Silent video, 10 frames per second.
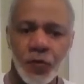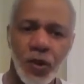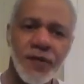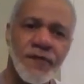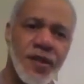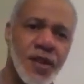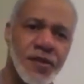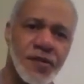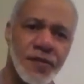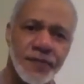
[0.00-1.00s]
What if
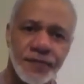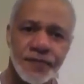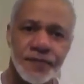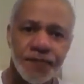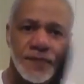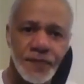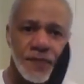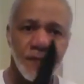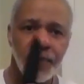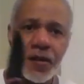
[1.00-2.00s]
this
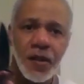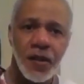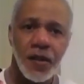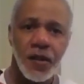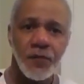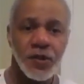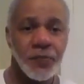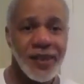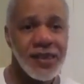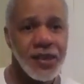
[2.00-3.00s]
was
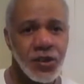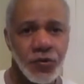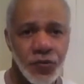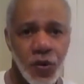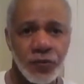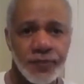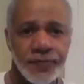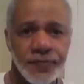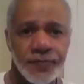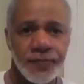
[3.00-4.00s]
placed at your throat
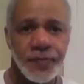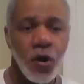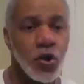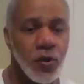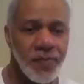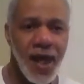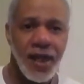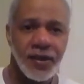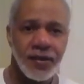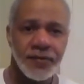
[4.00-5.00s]
or your
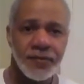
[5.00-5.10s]
back?